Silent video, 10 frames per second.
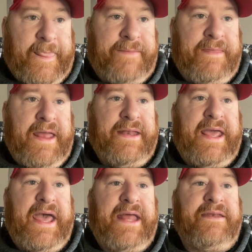Then
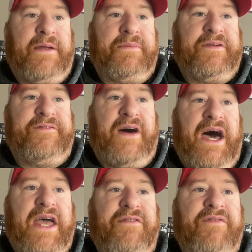at number
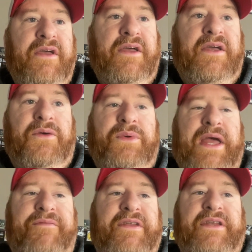5, we
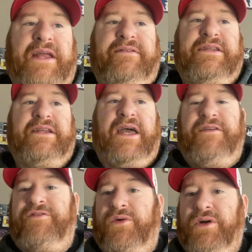have the
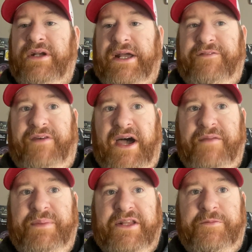
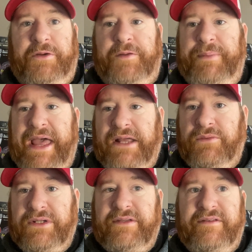1994-95 Pittsburgh
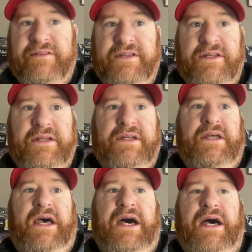Penguins,
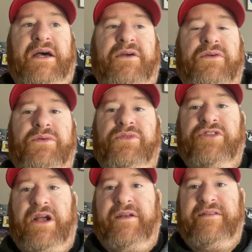who
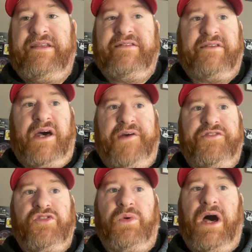start the season
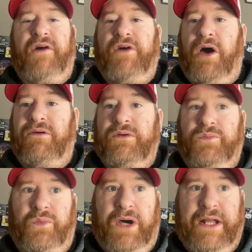off
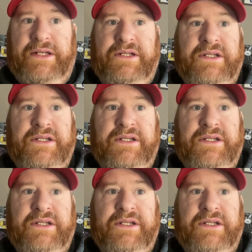12-0-1